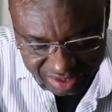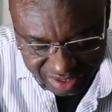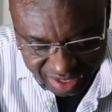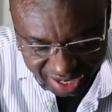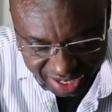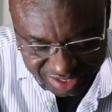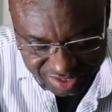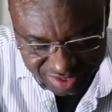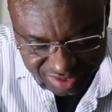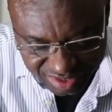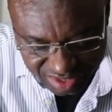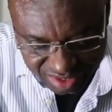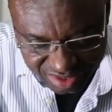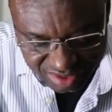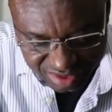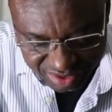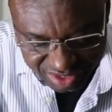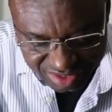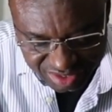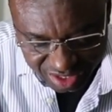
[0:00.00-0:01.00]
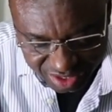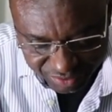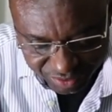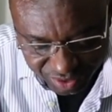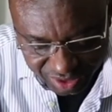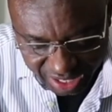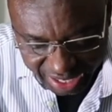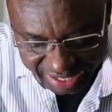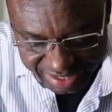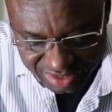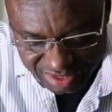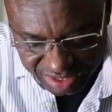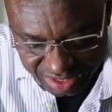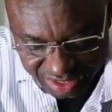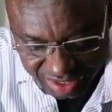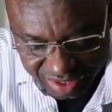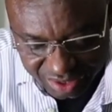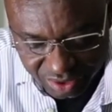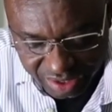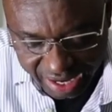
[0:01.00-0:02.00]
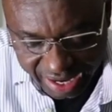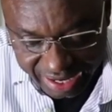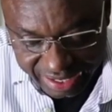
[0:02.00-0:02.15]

637IT,